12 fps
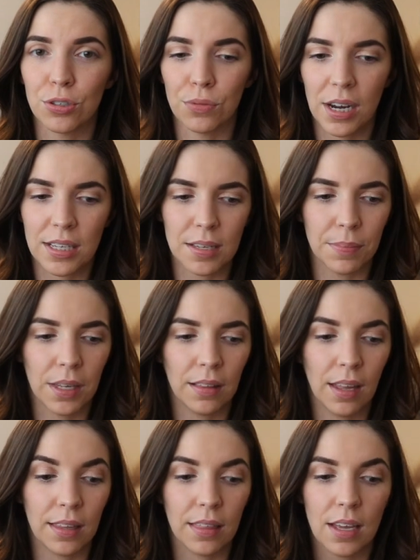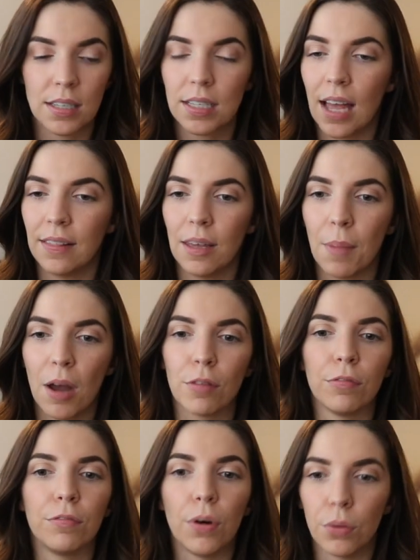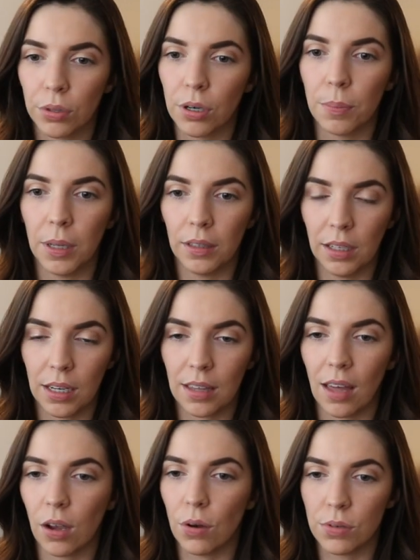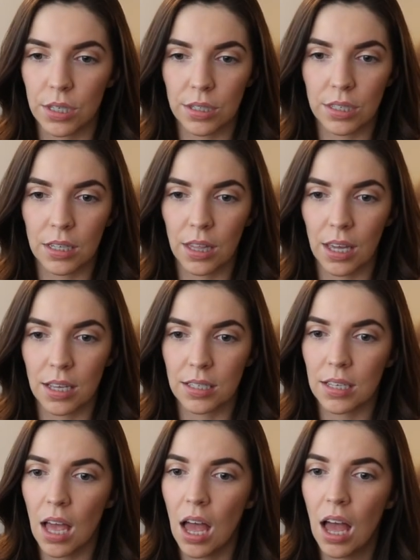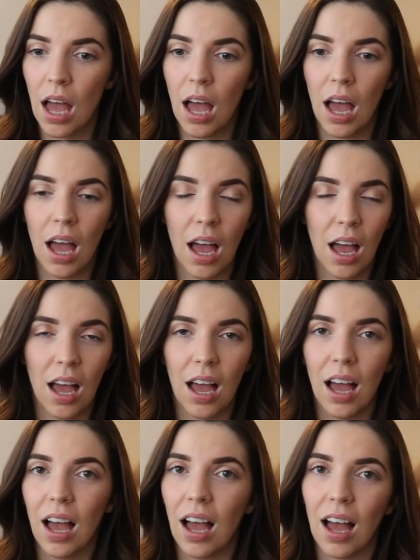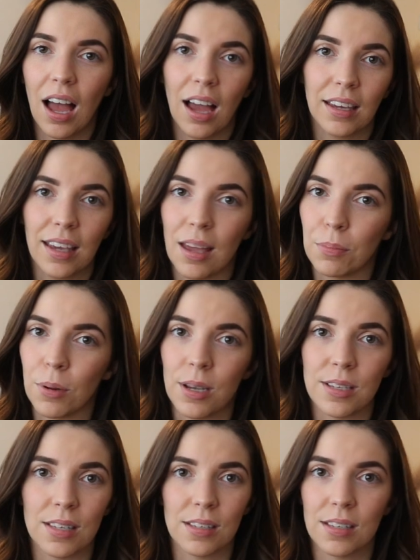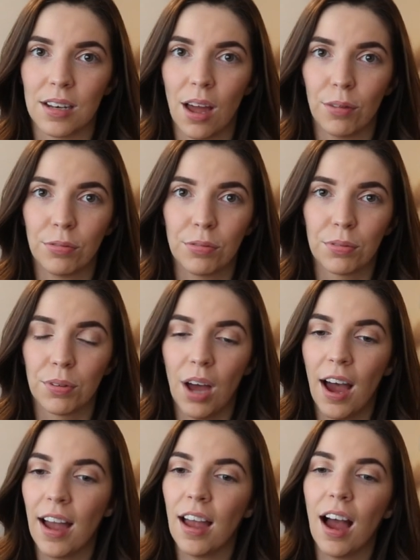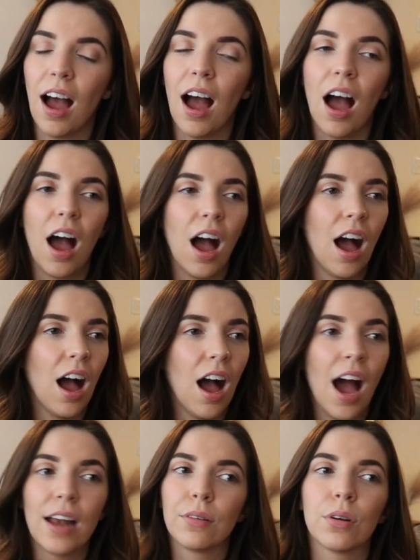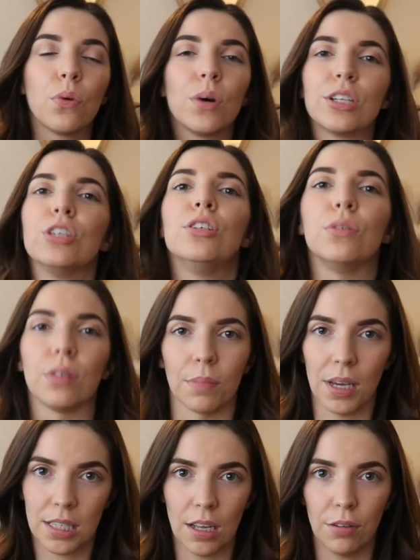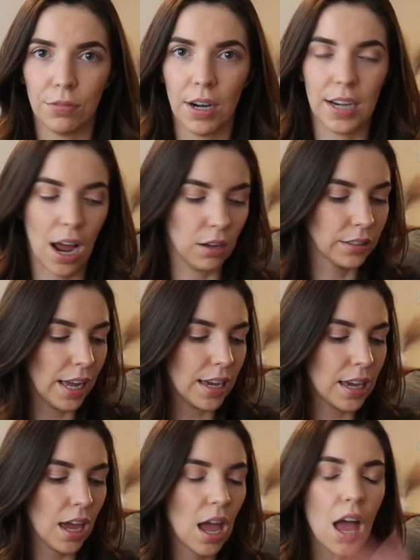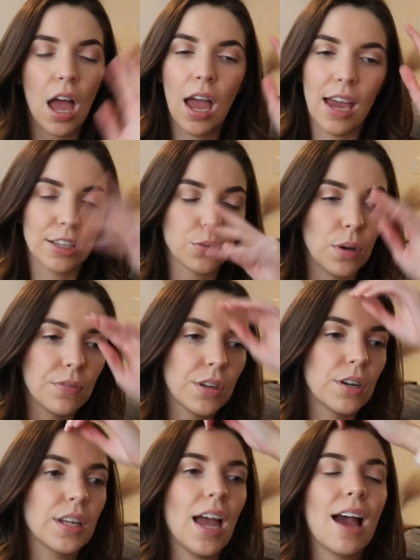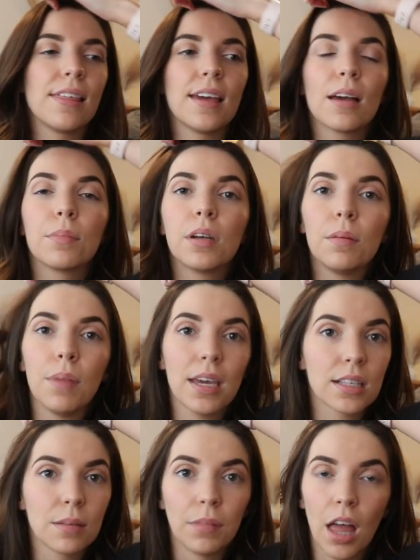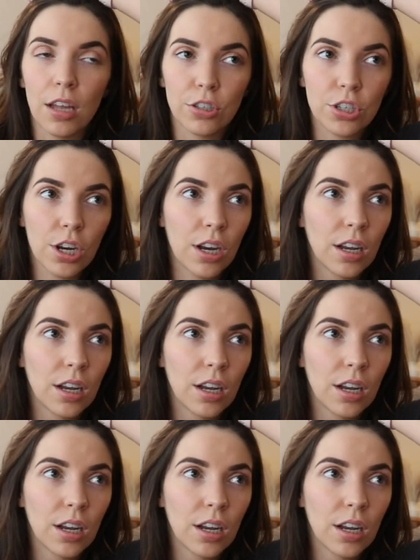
write something like this and the amount of vulnerability that goes into this, I can't praise this enough. I don't know what to do with myself right now. Like, it's 12:30. I think I'm gonna make some lunch